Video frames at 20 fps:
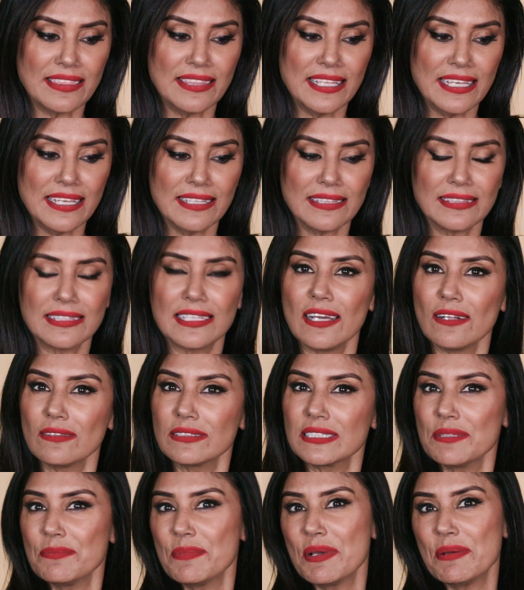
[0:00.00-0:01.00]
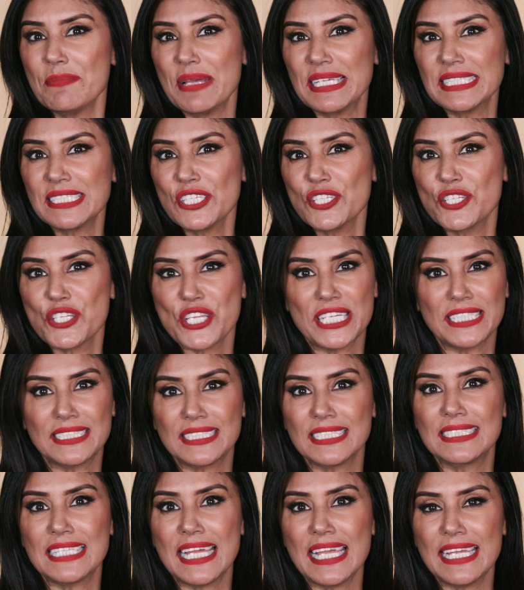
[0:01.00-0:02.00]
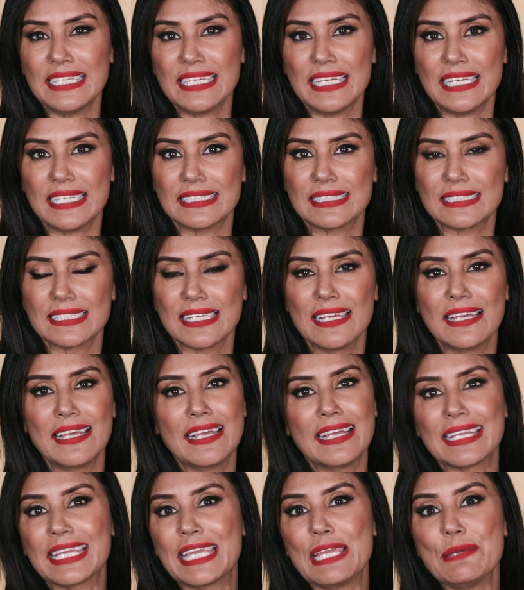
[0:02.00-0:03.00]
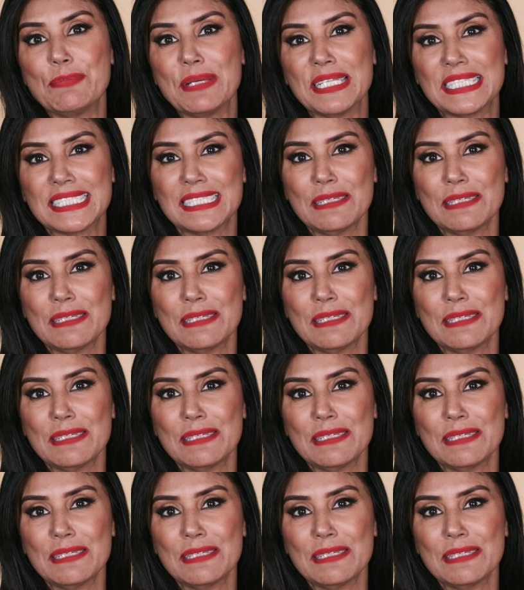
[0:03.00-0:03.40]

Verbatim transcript: think the ultimate message here today is keep it